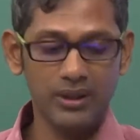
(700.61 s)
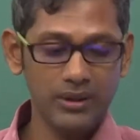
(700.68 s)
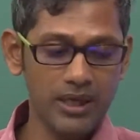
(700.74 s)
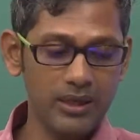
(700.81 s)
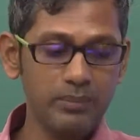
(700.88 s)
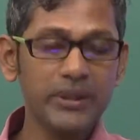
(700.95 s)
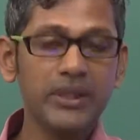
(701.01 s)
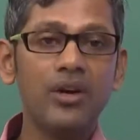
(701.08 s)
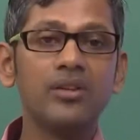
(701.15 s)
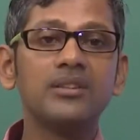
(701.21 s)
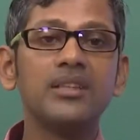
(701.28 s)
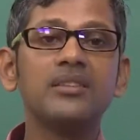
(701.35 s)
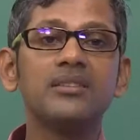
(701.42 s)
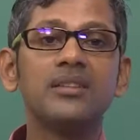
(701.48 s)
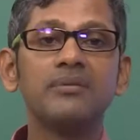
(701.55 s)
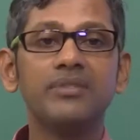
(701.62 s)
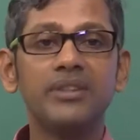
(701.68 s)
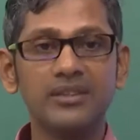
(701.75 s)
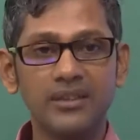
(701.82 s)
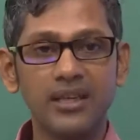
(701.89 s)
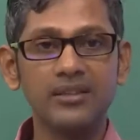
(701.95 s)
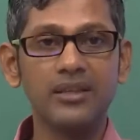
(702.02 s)
And because it's a
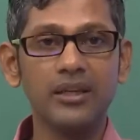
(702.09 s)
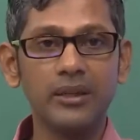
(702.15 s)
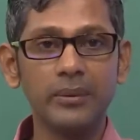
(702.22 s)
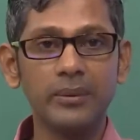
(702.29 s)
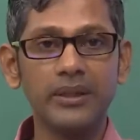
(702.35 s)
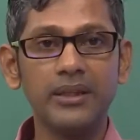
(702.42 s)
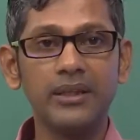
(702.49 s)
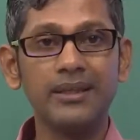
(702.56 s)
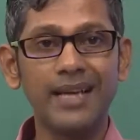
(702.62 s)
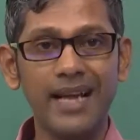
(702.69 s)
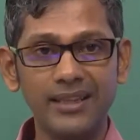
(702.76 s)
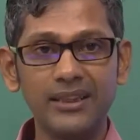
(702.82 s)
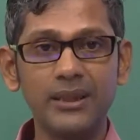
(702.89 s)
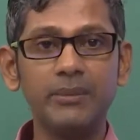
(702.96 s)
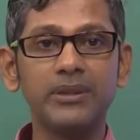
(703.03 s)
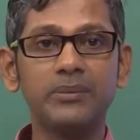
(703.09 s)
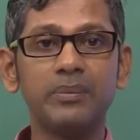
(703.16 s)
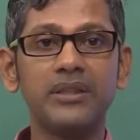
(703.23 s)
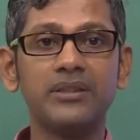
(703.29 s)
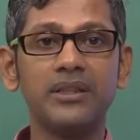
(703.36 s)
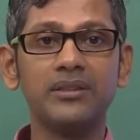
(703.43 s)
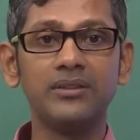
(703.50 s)
viscous liquid and calcium is
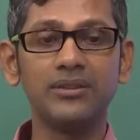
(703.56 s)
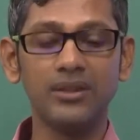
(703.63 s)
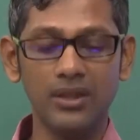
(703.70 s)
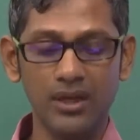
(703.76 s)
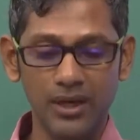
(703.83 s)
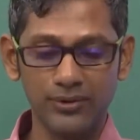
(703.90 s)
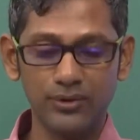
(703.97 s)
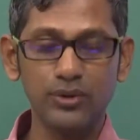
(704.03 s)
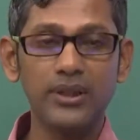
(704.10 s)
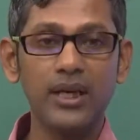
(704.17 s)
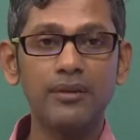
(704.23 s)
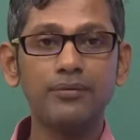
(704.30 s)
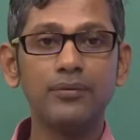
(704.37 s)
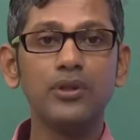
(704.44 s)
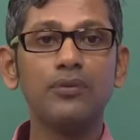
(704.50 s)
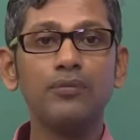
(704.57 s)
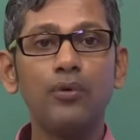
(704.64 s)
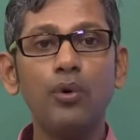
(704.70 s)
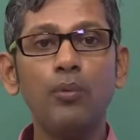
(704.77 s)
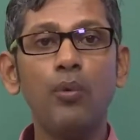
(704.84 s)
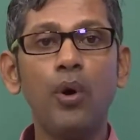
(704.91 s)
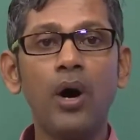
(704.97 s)
present, so therefore the
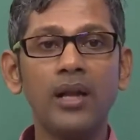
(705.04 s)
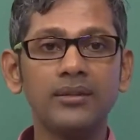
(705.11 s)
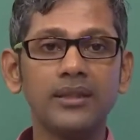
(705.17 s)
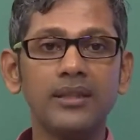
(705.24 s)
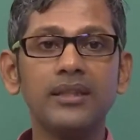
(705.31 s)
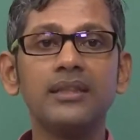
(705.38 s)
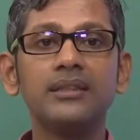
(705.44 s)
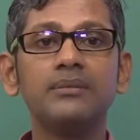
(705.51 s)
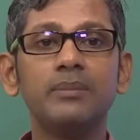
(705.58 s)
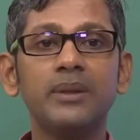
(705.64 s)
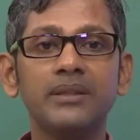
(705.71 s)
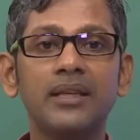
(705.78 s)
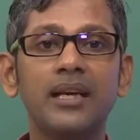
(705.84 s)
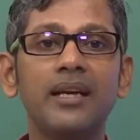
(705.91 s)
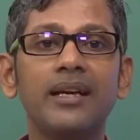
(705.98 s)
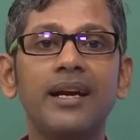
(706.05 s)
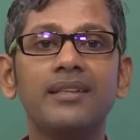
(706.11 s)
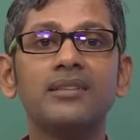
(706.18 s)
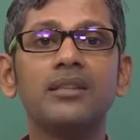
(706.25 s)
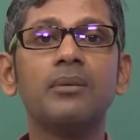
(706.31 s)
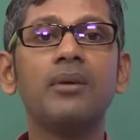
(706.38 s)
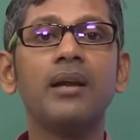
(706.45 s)
foam walls are basically get
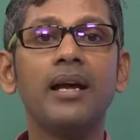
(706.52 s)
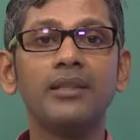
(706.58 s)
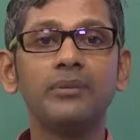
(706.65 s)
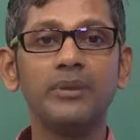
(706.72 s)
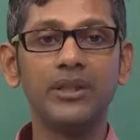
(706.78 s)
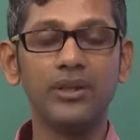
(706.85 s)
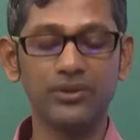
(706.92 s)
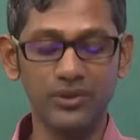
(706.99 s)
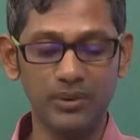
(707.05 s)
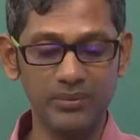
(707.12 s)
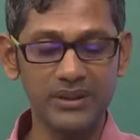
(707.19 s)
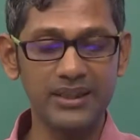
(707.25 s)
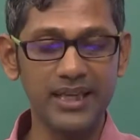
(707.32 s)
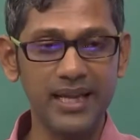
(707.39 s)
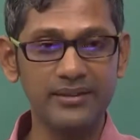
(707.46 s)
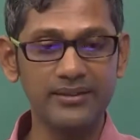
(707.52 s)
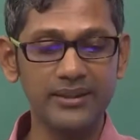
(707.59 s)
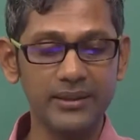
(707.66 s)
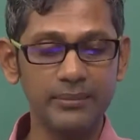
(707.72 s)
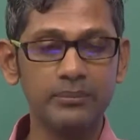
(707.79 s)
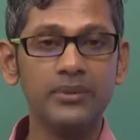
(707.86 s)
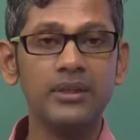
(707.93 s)
stabilized because of this
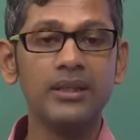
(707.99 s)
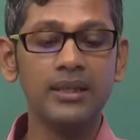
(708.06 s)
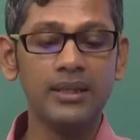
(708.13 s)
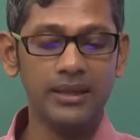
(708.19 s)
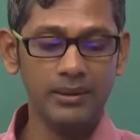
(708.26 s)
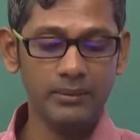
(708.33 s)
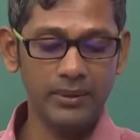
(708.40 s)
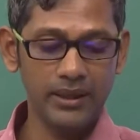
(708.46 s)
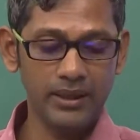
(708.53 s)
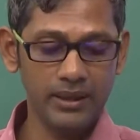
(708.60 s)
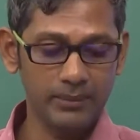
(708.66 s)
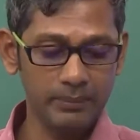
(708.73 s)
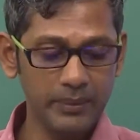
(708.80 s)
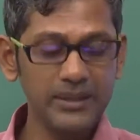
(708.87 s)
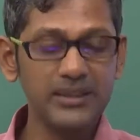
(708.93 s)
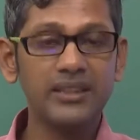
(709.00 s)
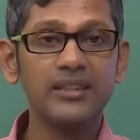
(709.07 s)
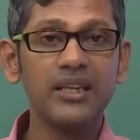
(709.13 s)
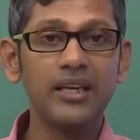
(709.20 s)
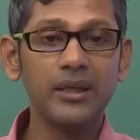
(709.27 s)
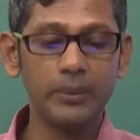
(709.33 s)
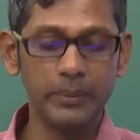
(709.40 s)
calcium present in
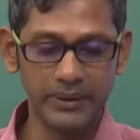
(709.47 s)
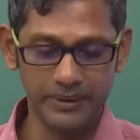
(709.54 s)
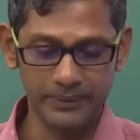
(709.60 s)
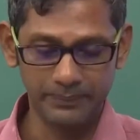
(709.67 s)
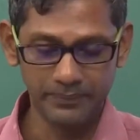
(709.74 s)
the liquid.